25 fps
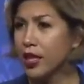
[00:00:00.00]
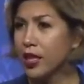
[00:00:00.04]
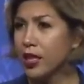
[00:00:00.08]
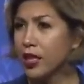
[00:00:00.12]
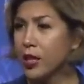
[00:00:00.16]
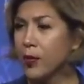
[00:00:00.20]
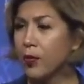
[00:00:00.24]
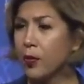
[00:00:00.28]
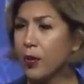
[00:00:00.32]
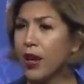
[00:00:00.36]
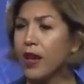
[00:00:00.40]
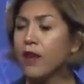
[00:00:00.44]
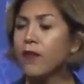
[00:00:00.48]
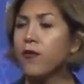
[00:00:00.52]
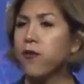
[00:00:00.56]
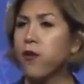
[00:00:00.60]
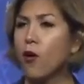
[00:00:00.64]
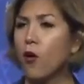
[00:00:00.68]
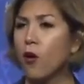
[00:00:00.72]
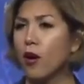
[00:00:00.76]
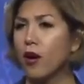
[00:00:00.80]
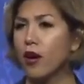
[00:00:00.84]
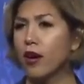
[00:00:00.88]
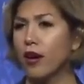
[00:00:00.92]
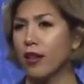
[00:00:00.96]
to bring
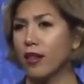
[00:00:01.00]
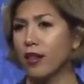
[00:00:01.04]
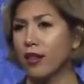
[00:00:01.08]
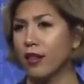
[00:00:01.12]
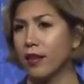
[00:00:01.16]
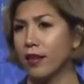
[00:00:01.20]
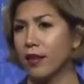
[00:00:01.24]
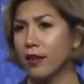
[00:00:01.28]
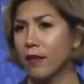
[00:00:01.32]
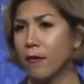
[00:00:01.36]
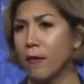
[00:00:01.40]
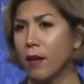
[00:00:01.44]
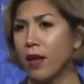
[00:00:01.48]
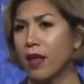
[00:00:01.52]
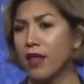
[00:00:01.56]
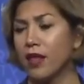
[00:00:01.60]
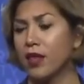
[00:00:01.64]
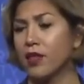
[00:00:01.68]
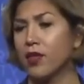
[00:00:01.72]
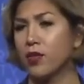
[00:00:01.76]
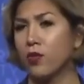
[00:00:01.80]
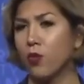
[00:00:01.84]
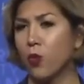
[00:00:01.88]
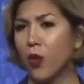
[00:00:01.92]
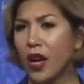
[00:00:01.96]
forth
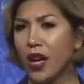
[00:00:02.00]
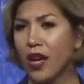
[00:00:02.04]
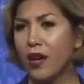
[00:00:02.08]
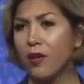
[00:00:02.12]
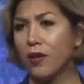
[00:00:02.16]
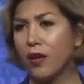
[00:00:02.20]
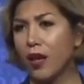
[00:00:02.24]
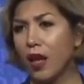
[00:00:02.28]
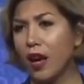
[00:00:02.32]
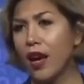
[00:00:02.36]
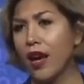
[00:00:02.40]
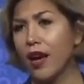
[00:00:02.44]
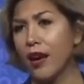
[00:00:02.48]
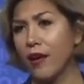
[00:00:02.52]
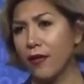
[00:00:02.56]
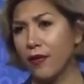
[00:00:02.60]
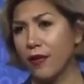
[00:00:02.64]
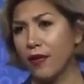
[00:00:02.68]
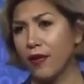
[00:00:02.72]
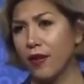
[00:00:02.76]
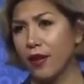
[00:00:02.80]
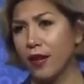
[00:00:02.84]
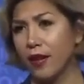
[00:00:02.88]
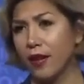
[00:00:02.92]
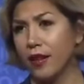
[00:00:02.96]
this way of life
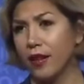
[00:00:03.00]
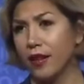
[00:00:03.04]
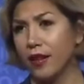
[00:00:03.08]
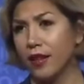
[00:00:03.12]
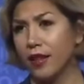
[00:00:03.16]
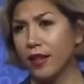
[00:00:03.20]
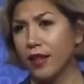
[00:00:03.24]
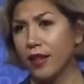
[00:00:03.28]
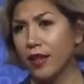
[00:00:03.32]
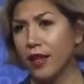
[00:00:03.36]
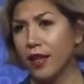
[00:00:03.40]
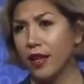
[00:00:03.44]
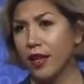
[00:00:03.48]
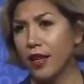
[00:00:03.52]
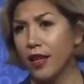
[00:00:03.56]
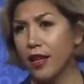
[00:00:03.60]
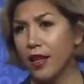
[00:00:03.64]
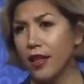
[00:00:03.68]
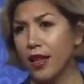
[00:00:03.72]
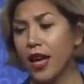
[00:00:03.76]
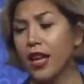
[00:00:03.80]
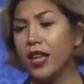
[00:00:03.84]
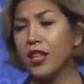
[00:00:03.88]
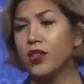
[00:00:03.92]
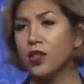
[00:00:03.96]

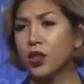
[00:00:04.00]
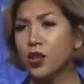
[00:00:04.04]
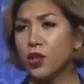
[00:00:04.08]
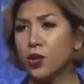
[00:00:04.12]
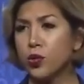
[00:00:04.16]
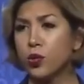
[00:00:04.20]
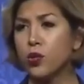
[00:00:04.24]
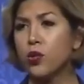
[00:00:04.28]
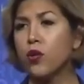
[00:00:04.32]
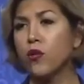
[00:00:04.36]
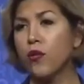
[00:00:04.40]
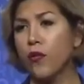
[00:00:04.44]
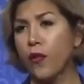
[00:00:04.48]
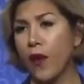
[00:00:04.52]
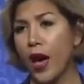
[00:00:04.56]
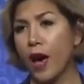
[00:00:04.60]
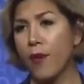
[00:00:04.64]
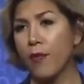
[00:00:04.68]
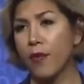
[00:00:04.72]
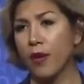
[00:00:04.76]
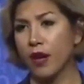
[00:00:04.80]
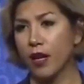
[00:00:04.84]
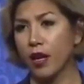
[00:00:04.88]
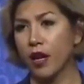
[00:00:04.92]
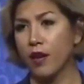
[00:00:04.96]
that is the true
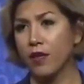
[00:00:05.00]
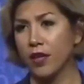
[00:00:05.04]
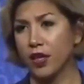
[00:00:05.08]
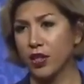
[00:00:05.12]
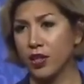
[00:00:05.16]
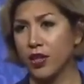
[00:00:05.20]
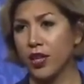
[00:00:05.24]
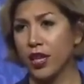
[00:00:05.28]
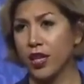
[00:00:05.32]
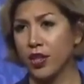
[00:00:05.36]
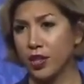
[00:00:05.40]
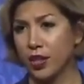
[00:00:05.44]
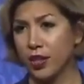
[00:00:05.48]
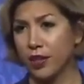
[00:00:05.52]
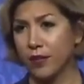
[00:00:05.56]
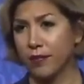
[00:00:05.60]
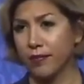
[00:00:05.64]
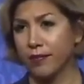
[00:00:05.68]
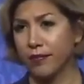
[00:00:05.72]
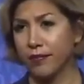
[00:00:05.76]
fabric of this nation.